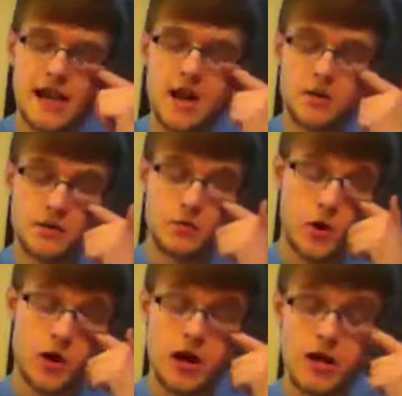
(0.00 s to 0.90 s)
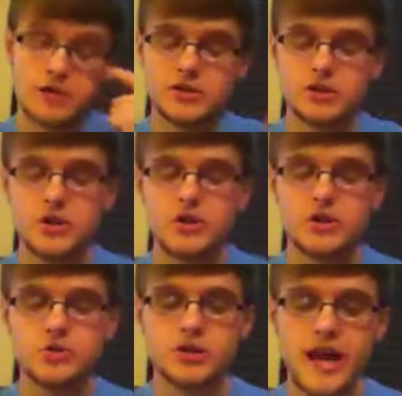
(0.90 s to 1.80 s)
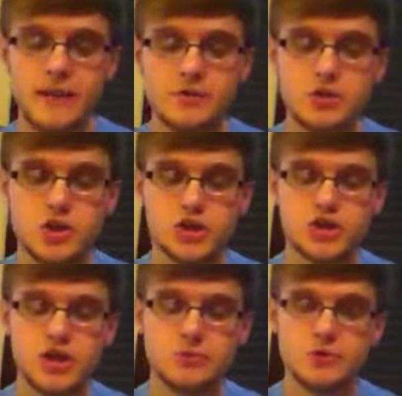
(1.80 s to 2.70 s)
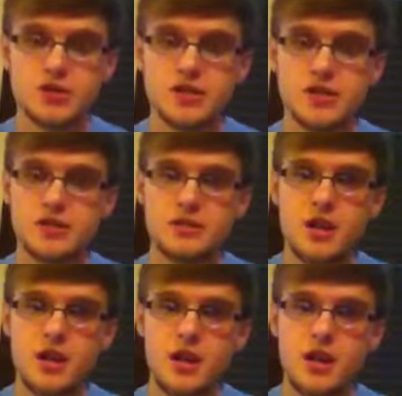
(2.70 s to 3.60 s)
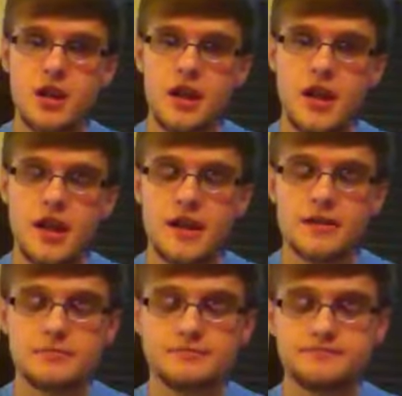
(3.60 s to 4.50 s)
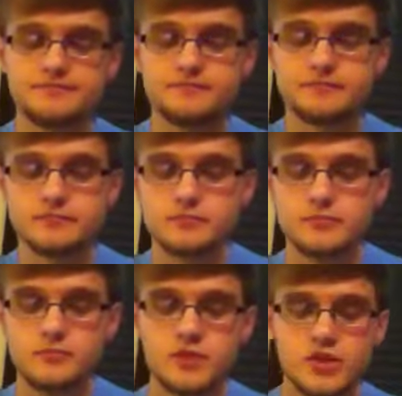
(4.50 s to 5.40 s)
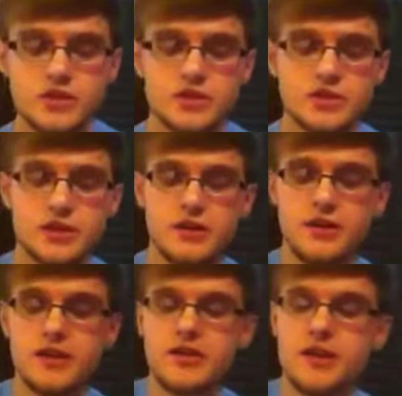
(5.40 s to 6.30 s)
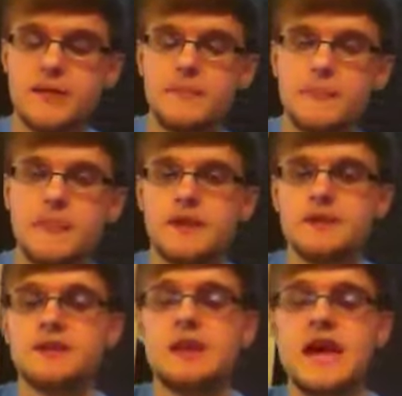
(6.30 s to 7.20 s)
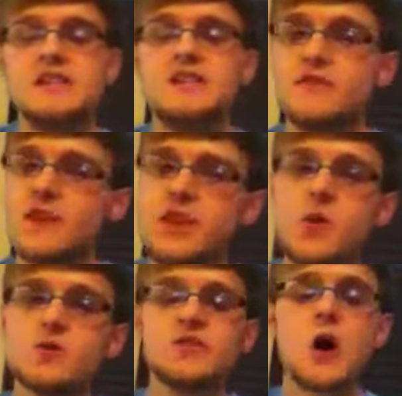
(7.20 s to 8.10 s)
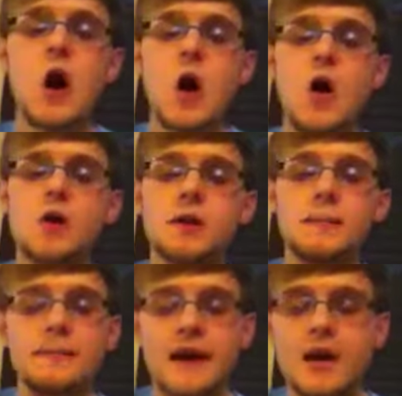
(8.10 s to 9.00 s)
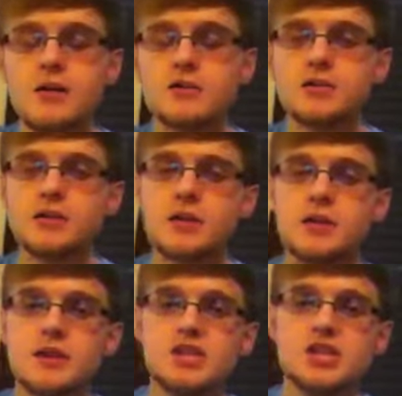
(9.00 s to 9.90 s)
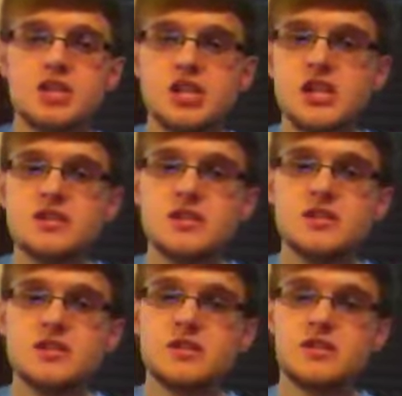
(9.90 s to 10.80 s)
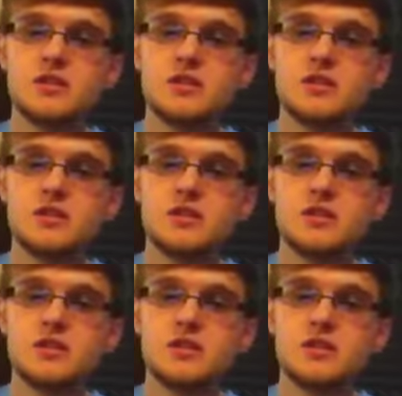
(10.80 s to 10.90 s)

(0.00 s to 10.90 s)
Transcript: now, and we're uh, starting a new chapter, John chapter 10. And just going to tell y'all that today's video is all about is Jesus